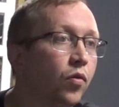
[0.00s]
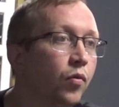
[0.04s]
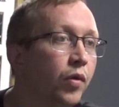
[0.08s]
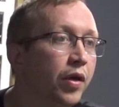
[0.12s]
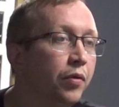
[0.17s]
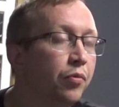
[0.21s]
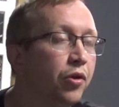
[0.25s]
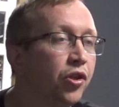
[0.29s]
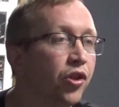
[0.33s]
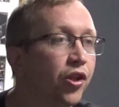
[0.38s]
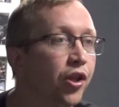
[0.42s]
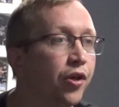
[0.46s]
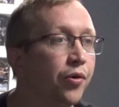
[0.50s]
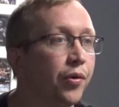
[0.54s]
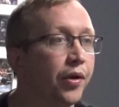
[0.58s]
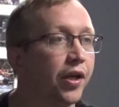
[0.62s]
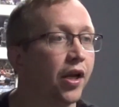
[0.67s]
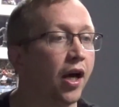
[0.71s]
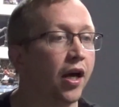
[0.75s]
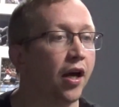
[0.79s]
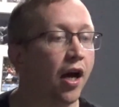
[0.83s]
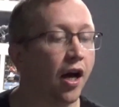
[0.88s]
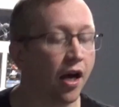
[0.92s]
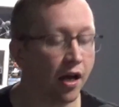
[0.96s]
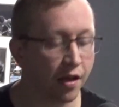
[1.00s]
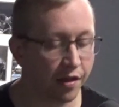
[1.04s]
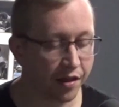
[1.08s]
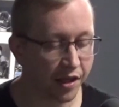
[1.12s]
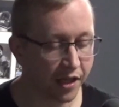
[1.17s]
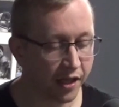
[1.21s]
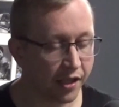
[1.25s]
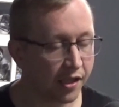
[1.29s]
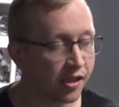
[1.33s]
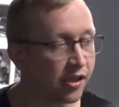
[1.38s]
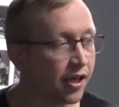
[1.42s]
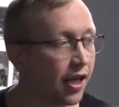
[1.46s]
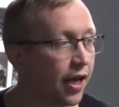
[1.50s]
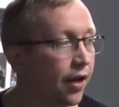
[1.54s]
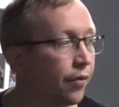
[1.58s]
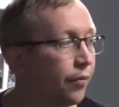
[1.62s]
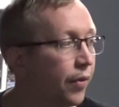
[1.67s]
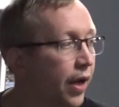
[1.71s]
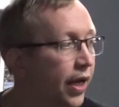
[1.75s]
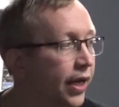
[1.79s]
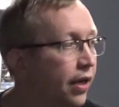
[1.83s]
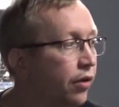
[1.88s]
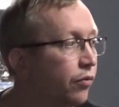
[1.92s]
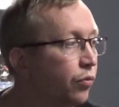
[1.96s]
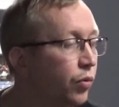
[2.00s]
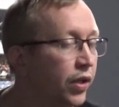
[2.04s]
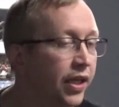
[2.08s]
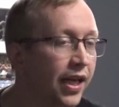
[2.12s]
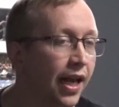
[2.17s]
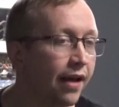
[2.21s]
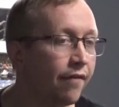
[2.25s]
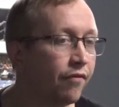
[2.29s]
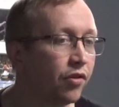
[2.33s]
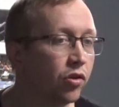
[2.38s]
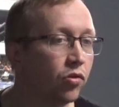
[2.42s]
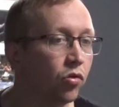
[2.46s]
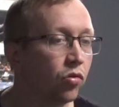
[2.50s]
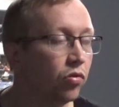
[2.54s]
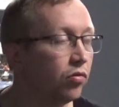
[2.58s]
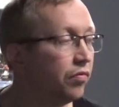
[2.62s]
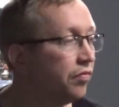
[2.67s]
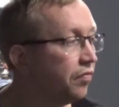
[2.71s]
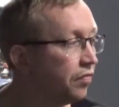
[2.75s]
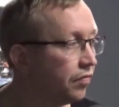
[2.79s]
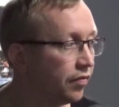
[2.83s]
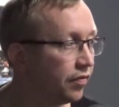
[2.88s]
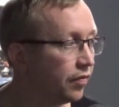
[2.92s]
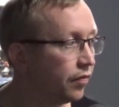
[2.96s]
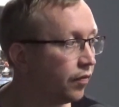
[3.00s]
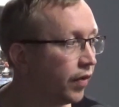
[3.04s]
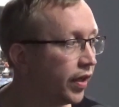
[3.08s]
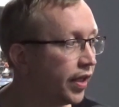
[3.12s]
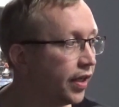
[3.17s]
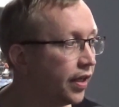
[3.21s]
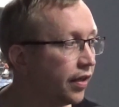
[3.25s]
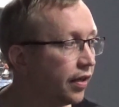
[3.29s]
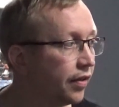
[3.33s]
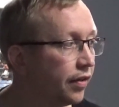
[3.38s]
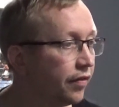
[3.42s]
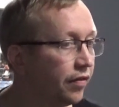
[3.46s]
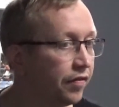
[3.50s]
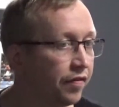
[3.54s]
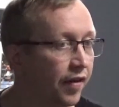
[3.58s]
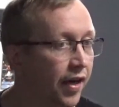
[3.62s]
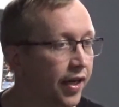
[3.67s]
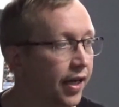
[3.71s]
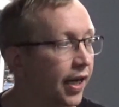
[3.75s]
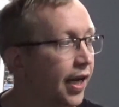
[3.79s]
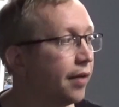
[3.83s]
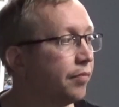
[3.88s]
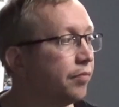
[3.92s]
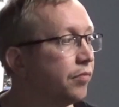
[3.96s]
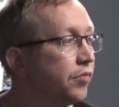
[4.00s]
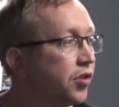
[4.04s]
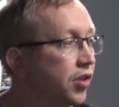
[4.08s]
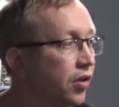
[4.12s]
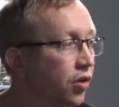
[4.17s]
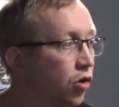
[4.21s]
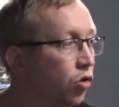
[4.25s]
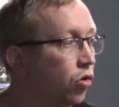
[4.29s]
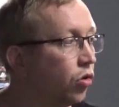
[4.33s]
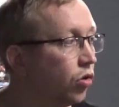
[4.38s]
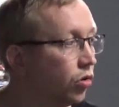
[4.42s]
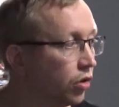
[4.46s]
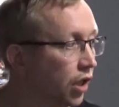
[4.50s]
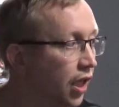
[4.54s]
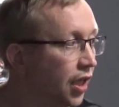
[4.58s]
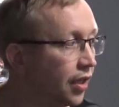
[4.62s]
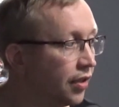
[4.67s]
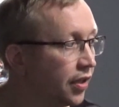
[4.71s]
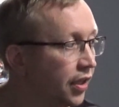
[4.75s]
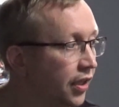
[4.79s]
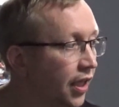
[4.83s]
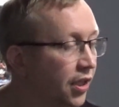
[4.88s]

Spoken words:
were doing our thing a certain way. You know, we'd never done like fan cams, they're called, aren't they?